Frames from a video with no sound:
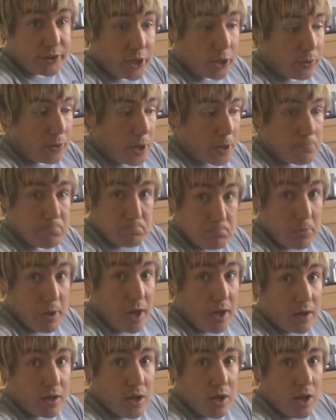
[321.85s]
So
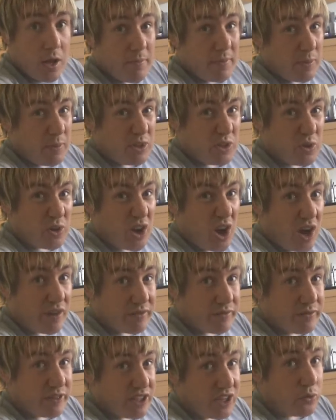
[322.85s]
yeah, maybe do a
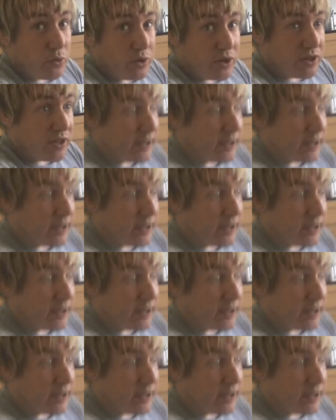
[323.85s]
carving video one